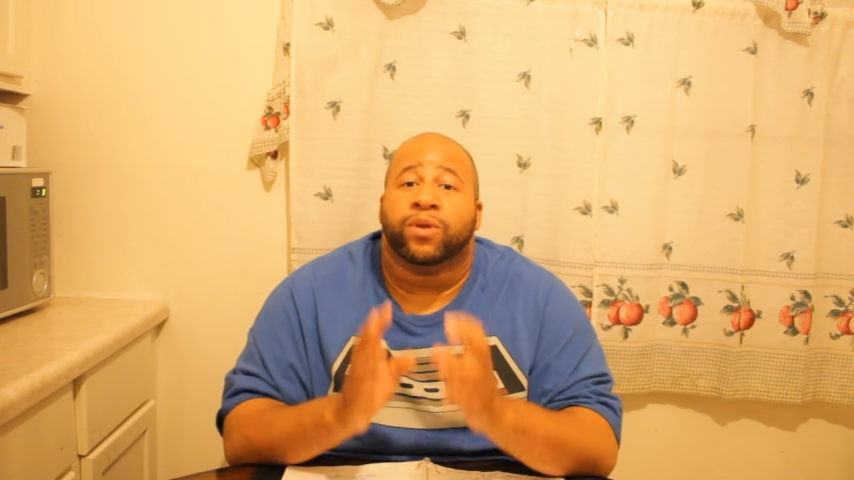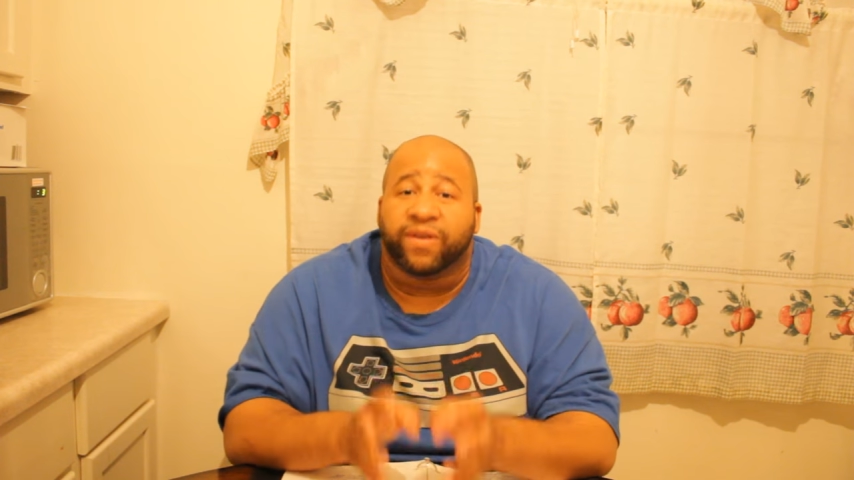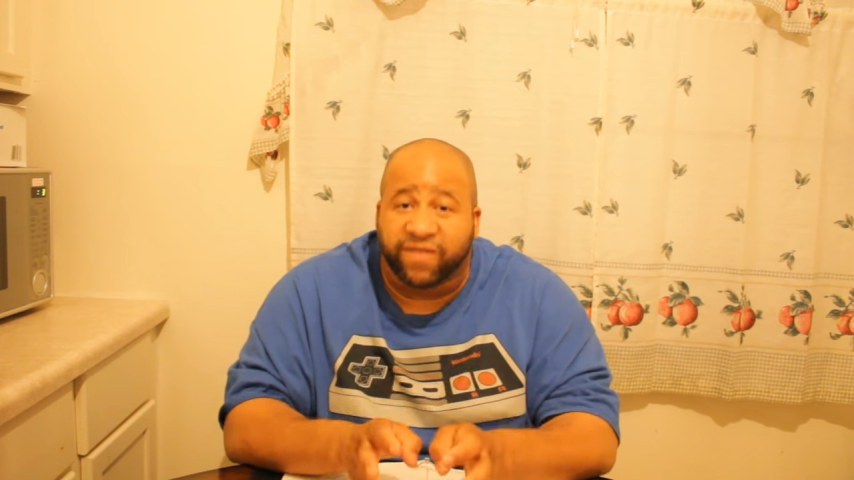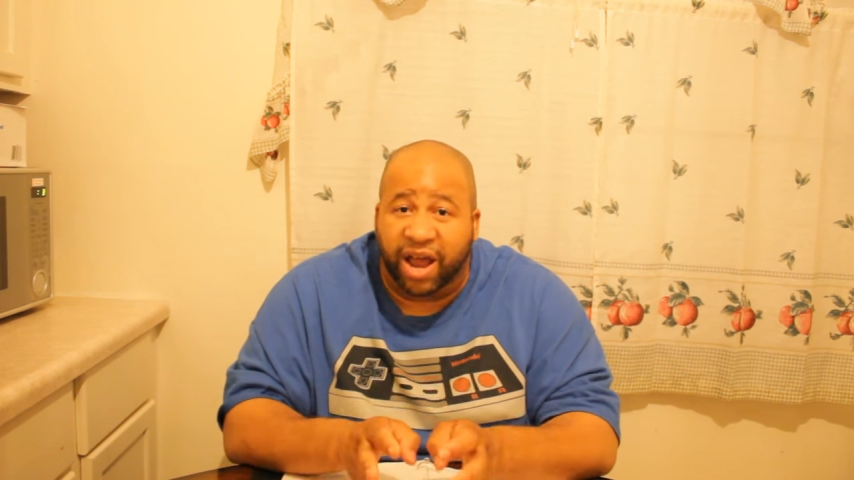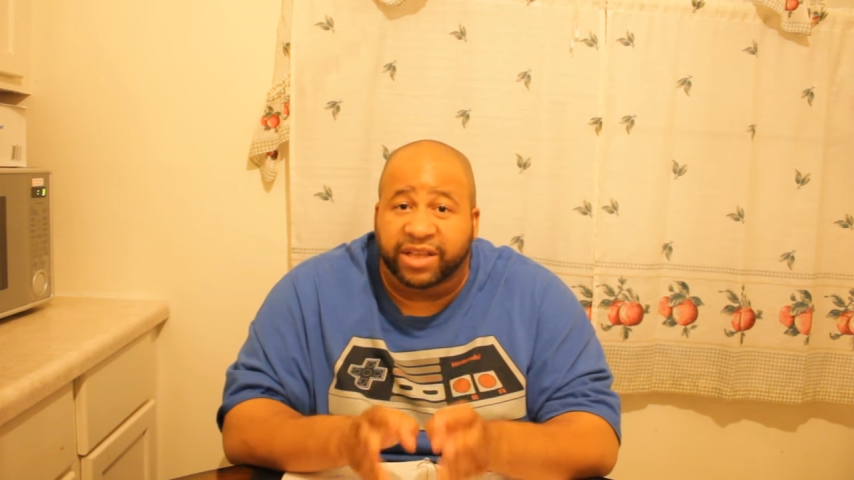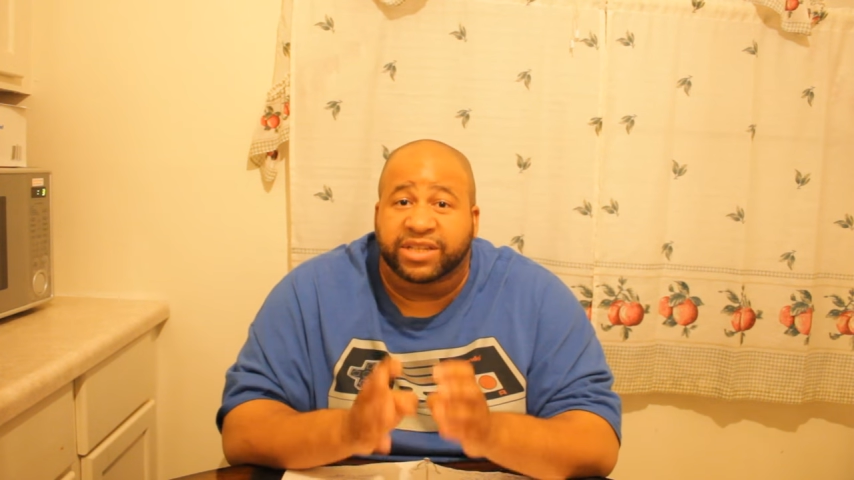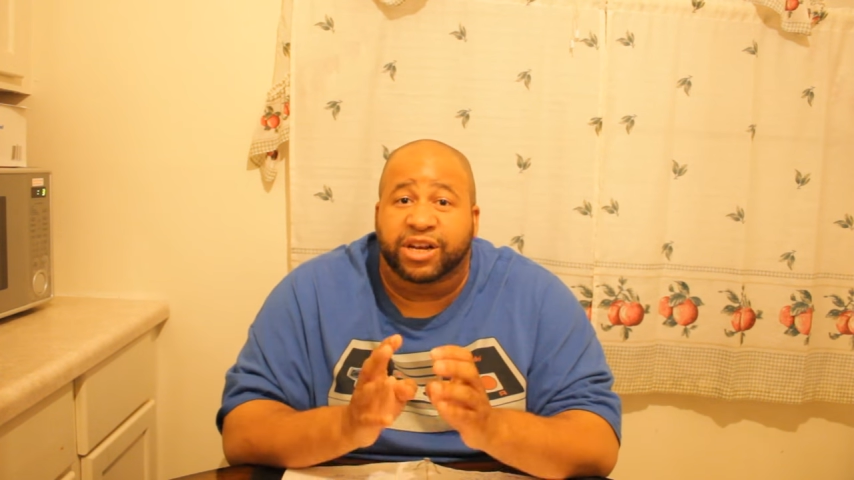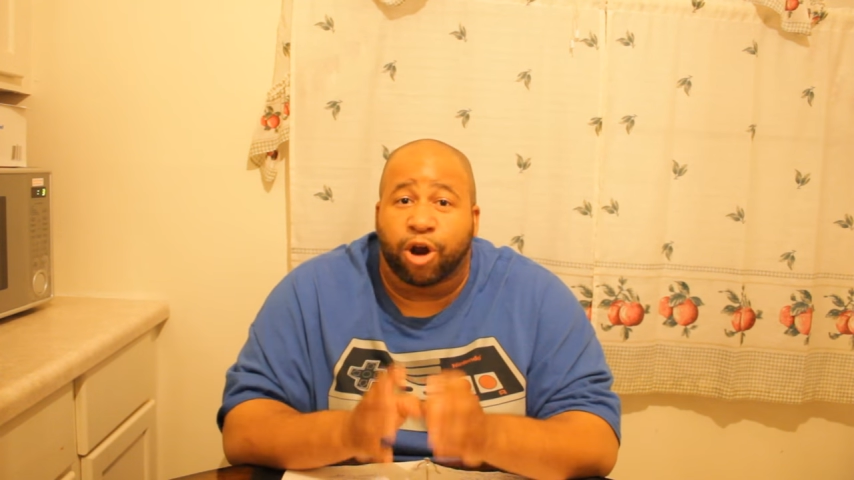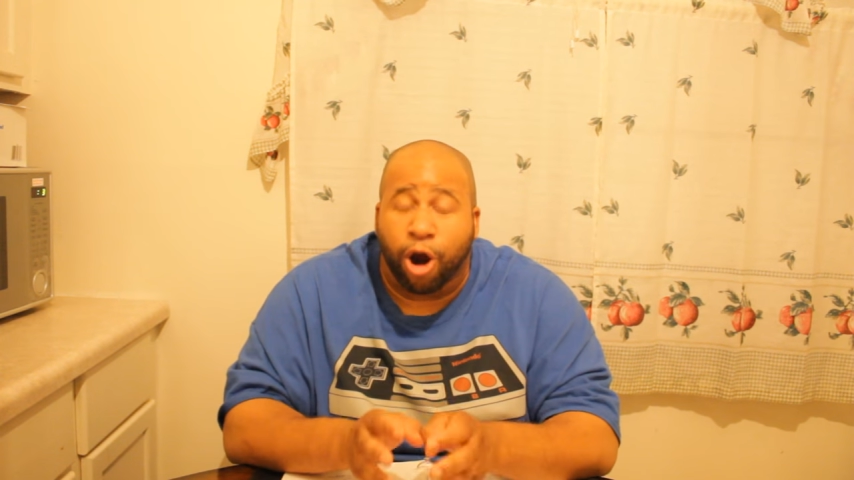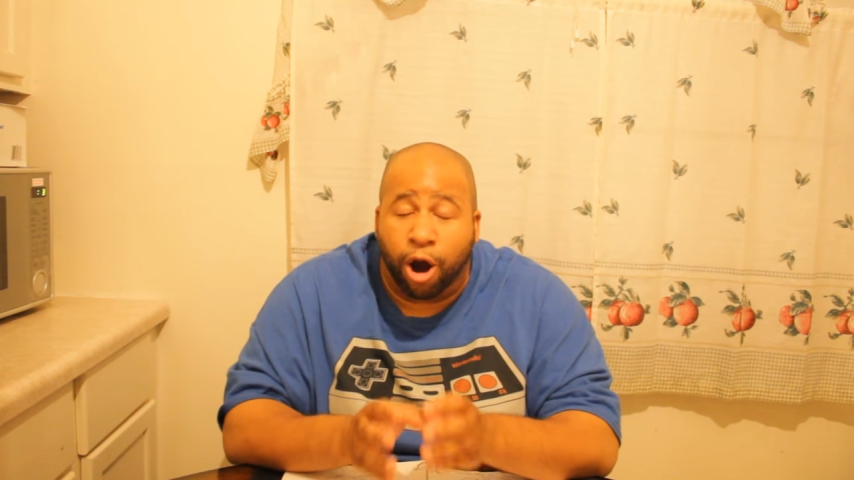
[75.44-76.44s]
the violence
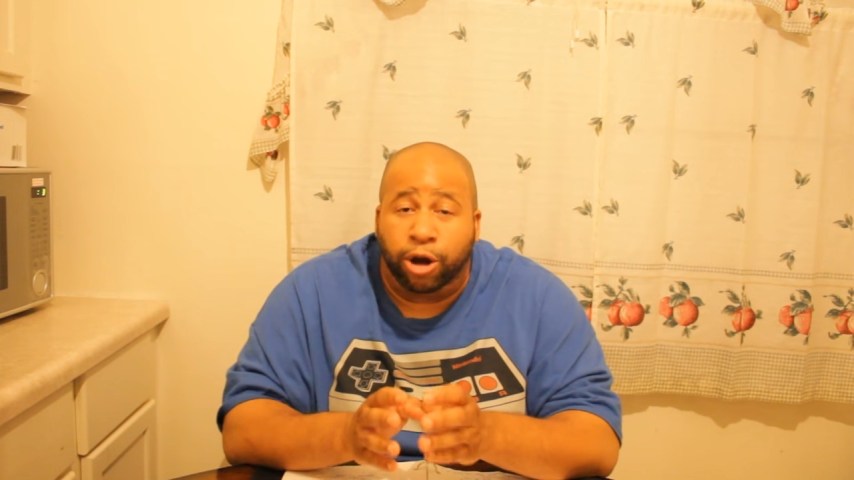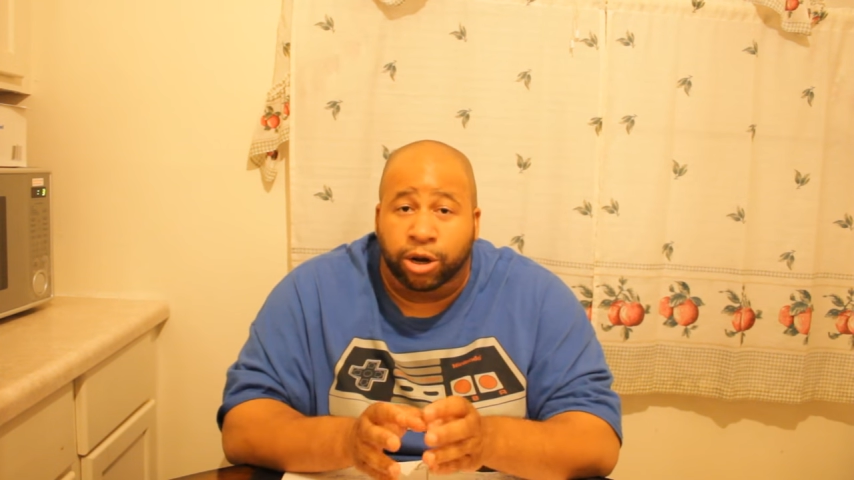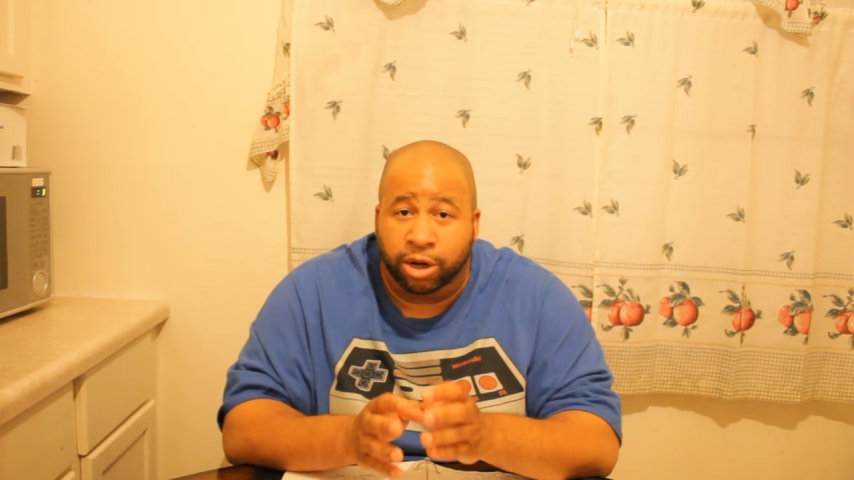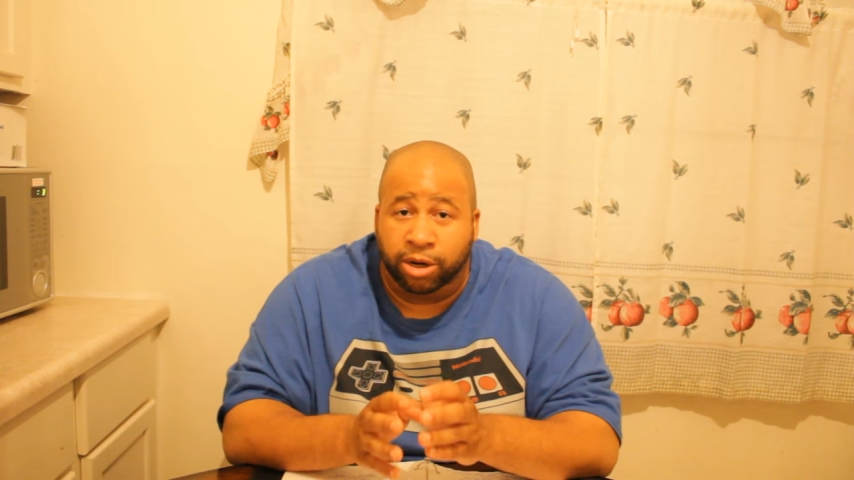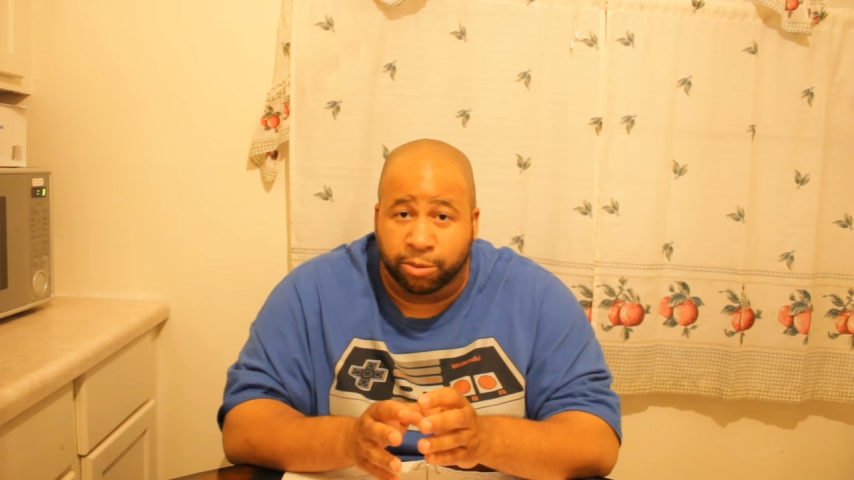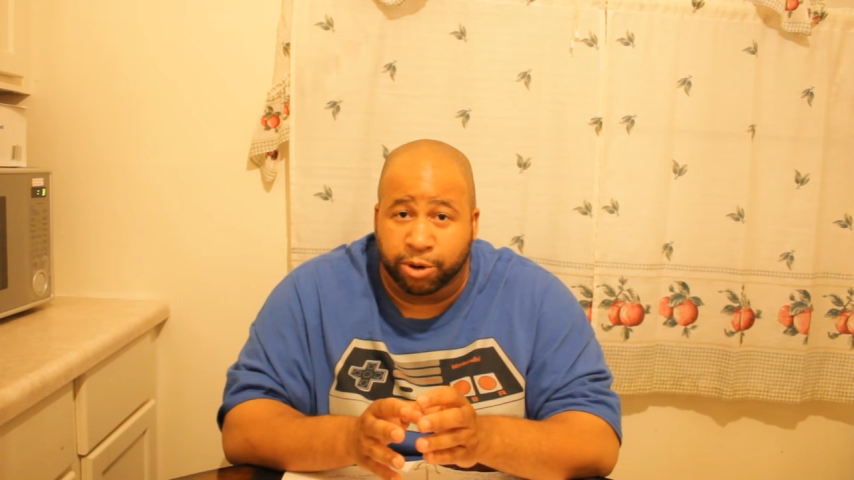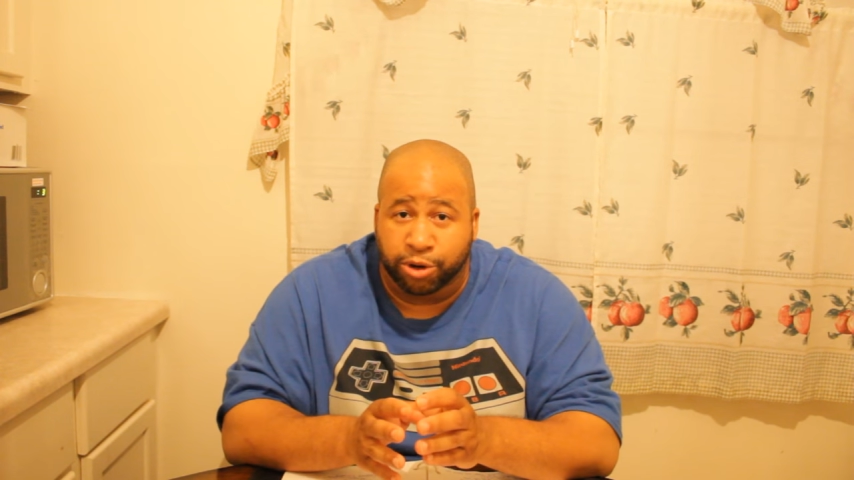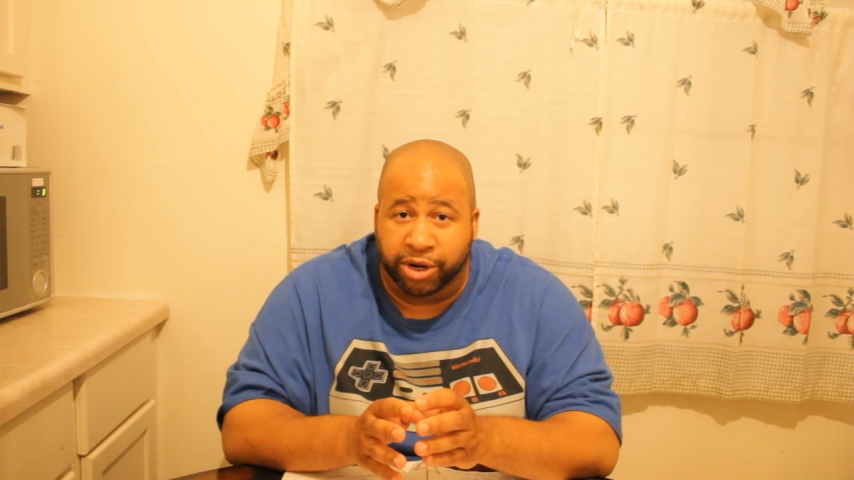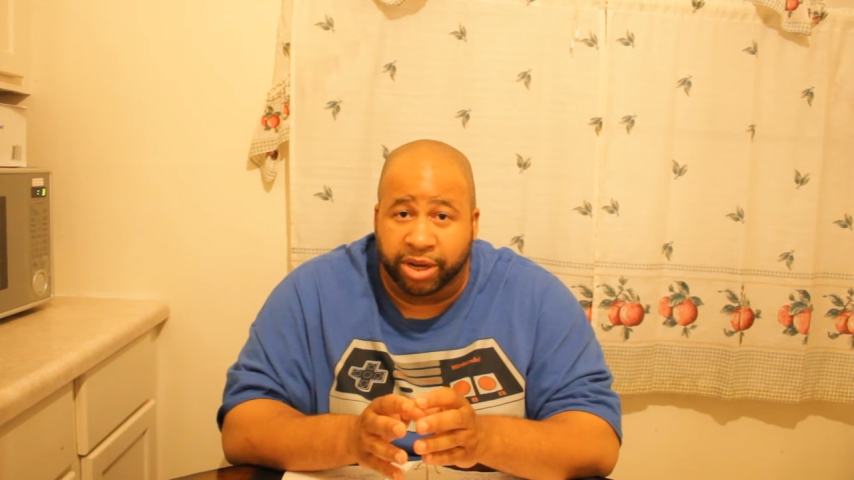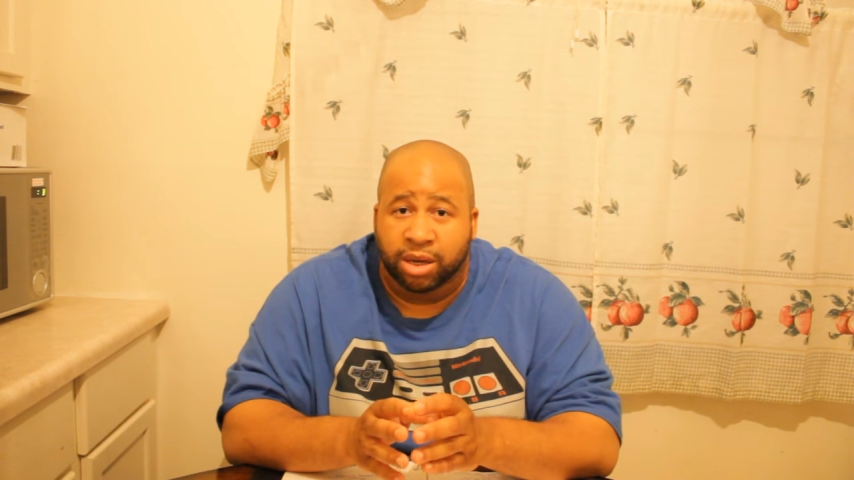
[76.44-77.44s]
in our
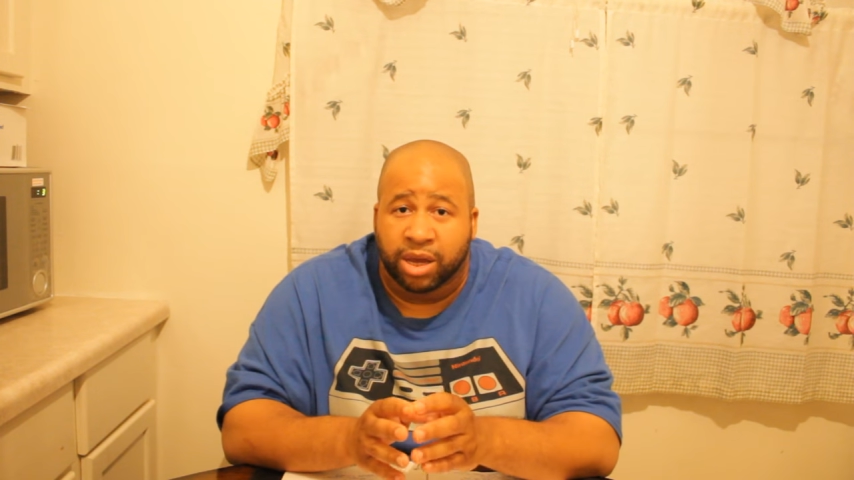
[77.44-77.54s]
community